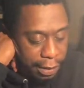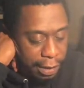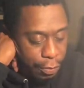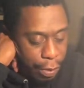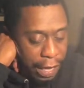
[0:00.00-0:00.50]

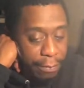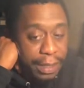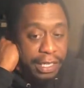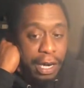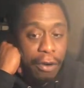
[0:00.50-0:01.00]
We have
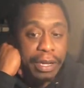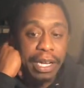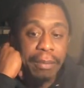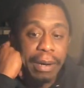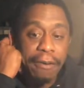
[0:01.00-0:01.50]
been talking
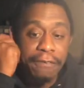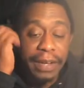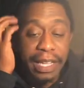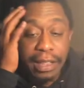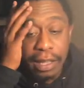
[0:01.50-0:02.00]
about
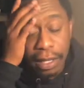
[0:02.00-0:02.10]
faith,